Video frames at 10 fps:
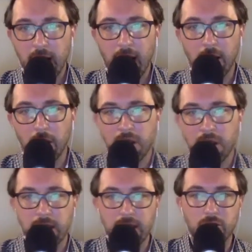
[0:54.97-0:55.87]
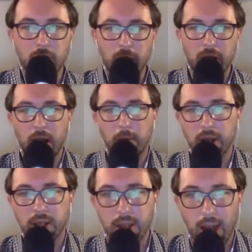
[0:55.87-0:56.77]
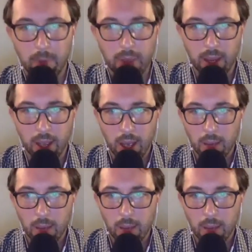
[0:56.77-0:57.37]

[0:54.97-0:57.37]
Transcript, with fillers: I know this is an extremely complex topic,